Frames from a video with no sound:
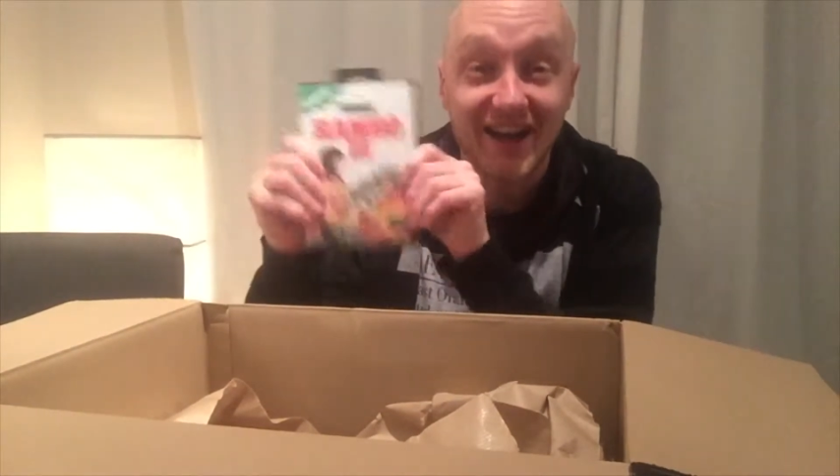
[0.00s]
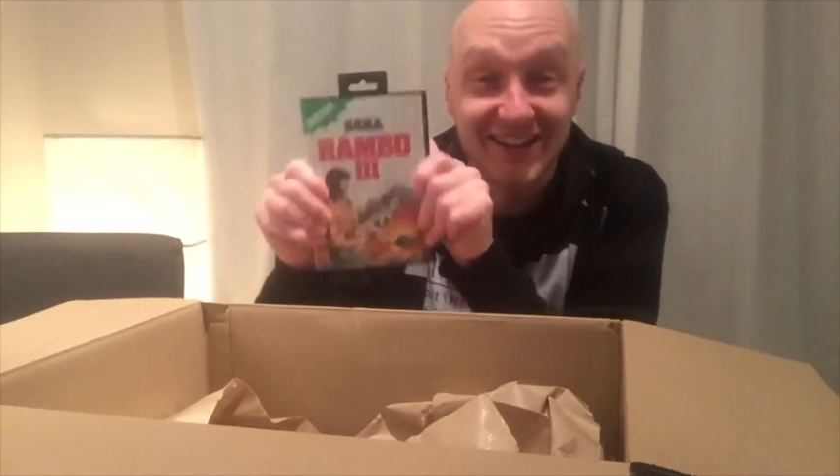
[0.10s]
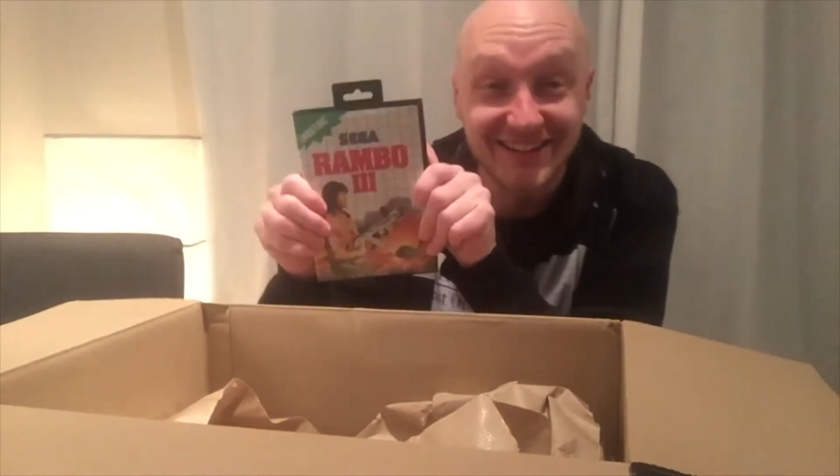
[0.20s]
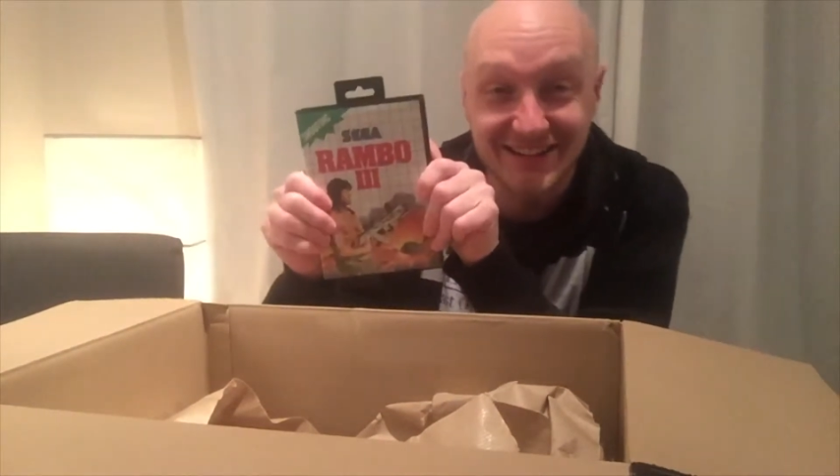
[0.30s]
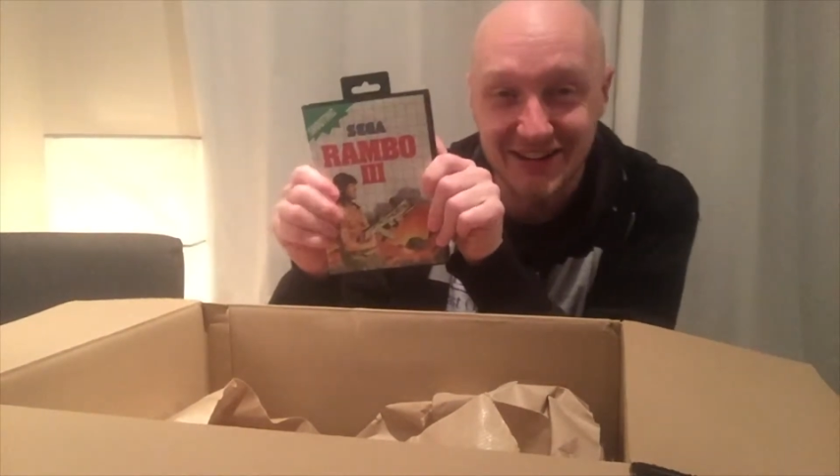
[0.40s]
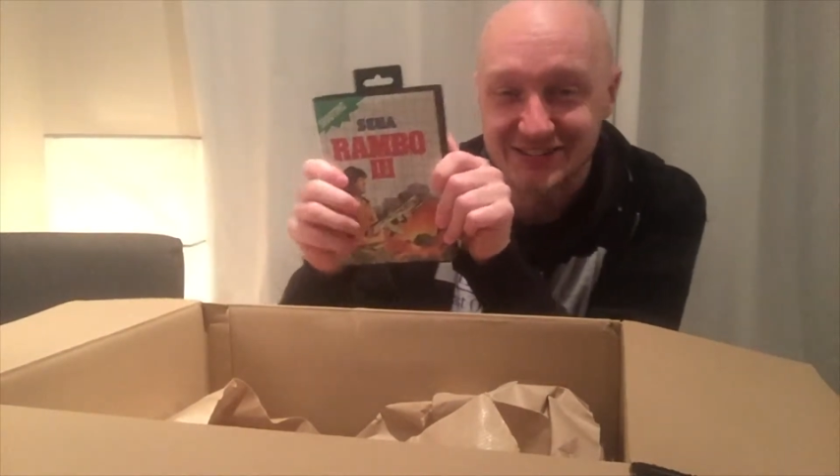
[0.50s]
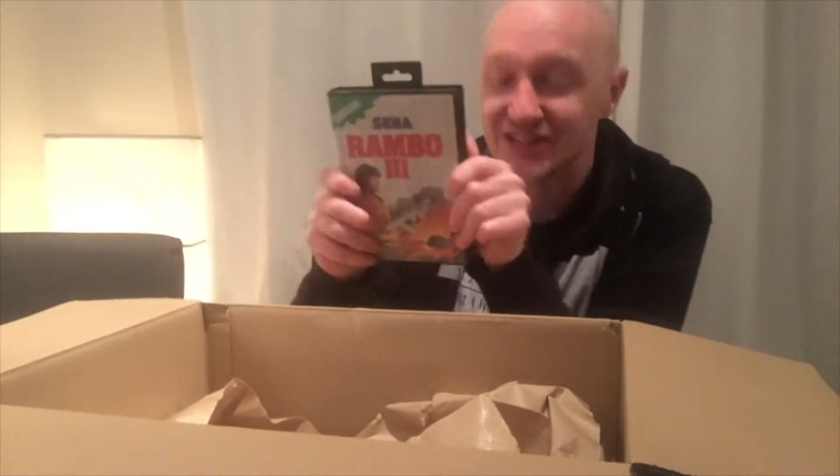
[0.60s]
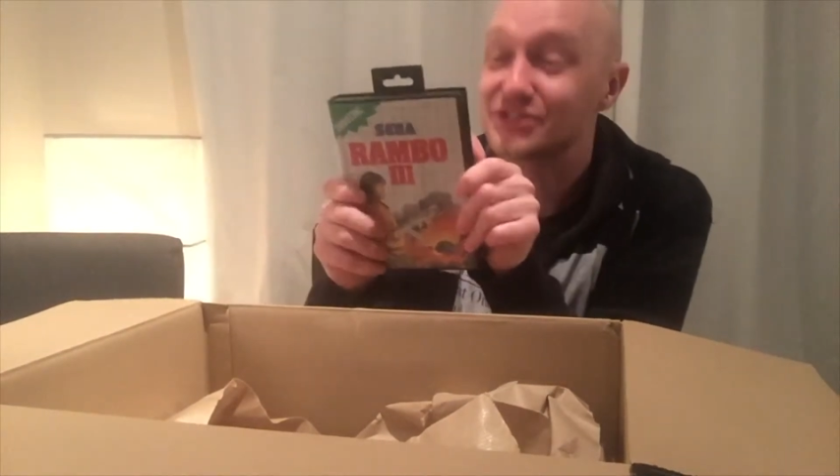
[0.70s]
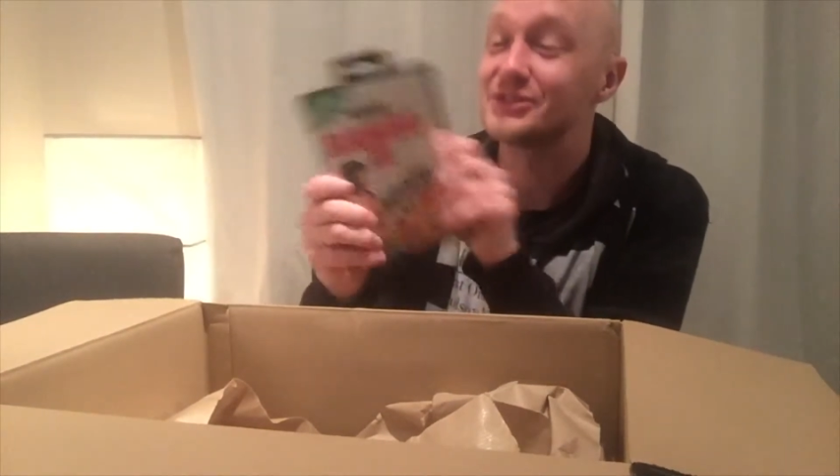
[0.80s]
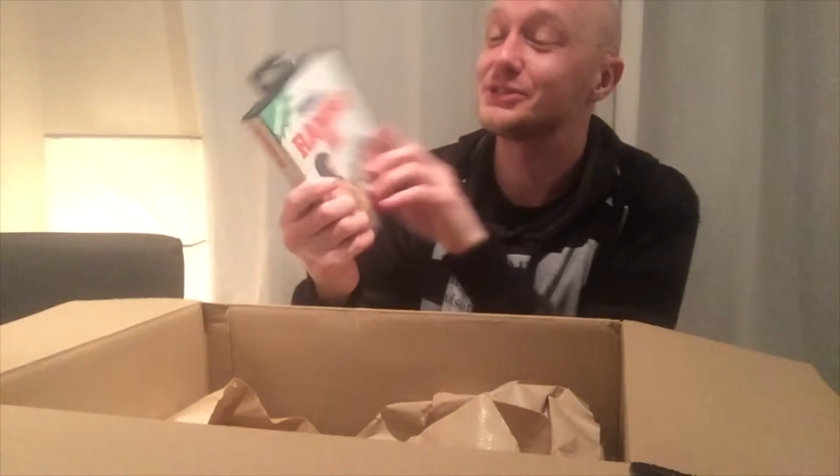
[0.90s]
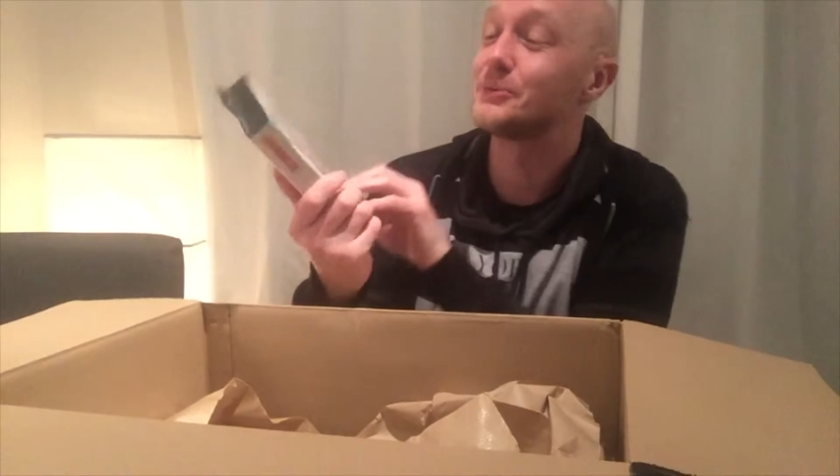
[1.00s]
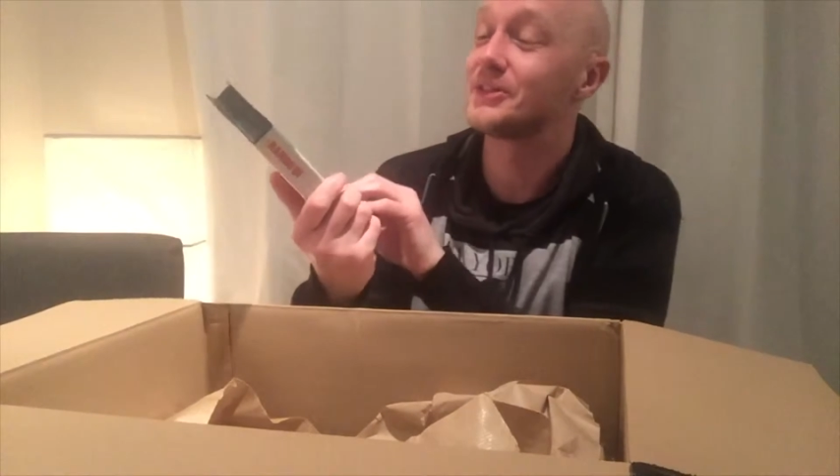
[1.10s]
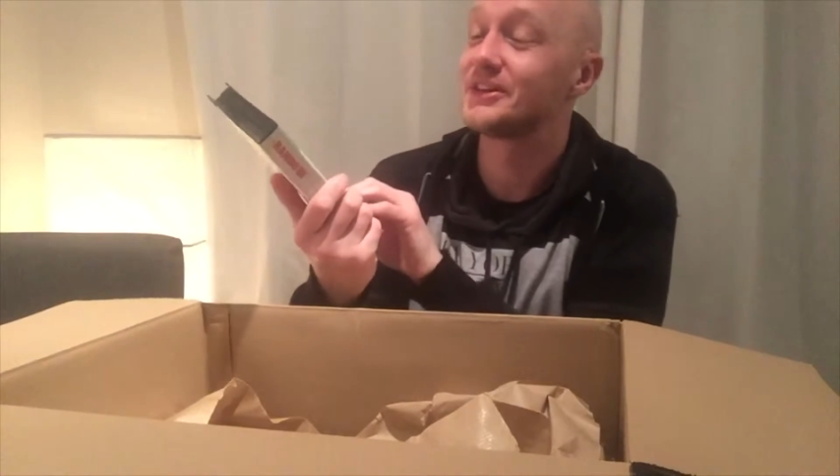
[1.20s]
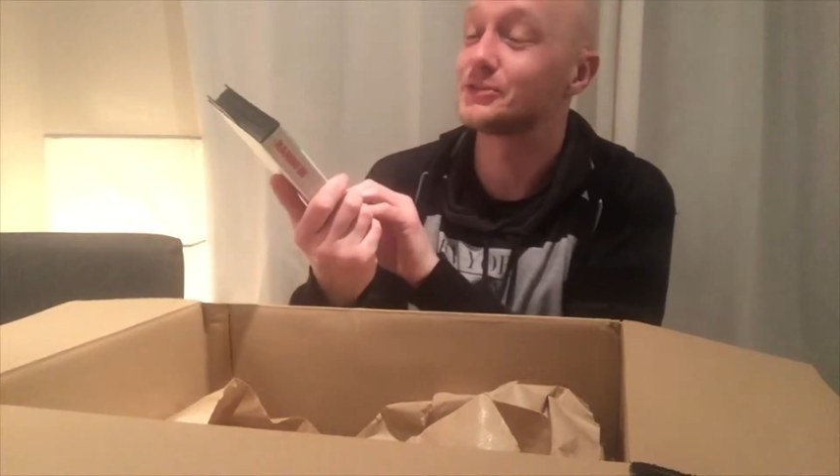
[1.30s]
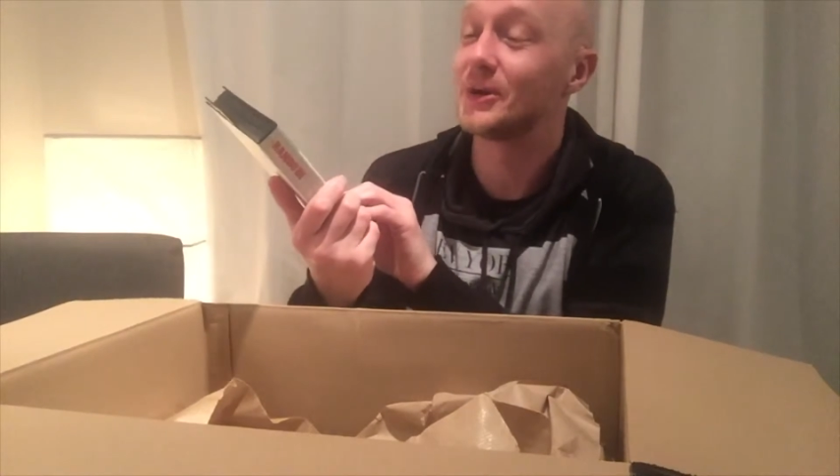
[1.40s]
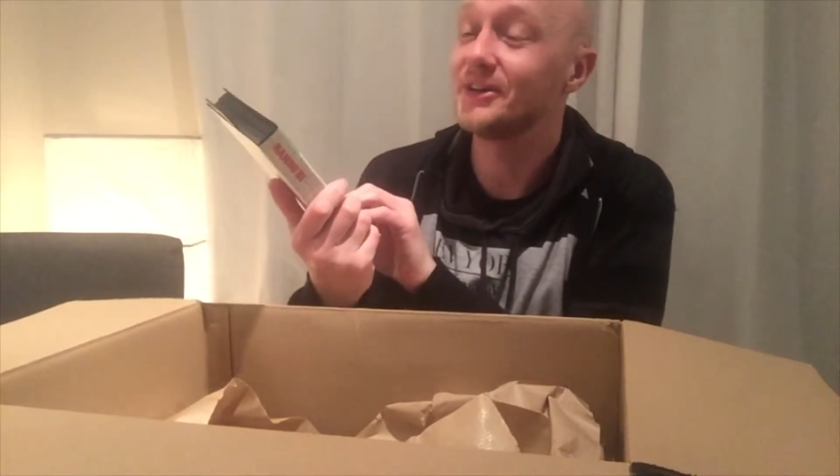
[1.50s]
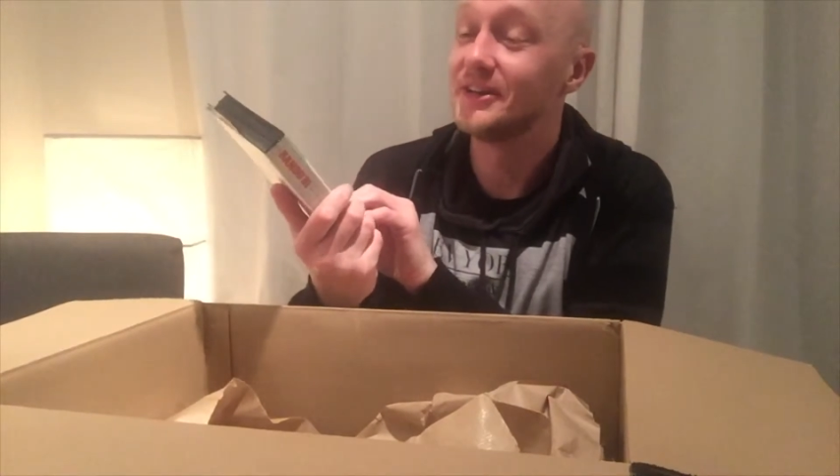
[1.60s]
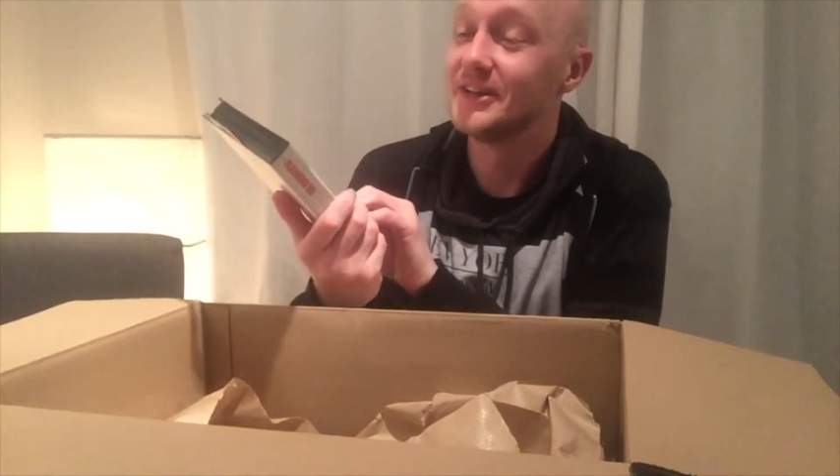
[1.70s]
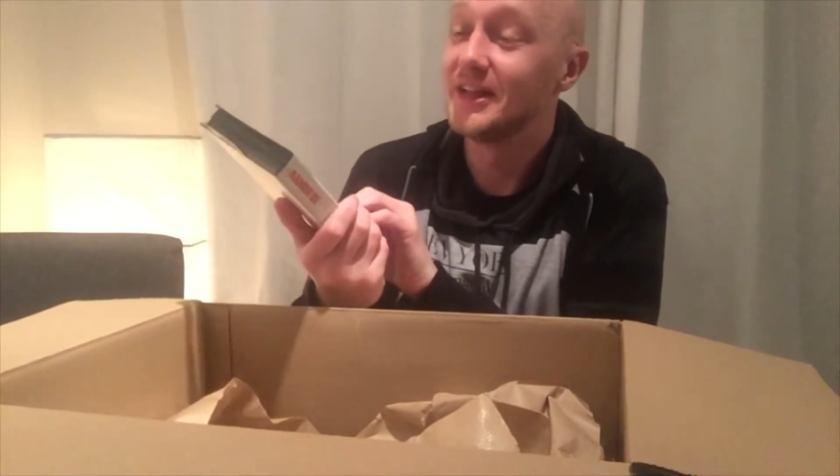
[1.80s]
I need accessories with this one.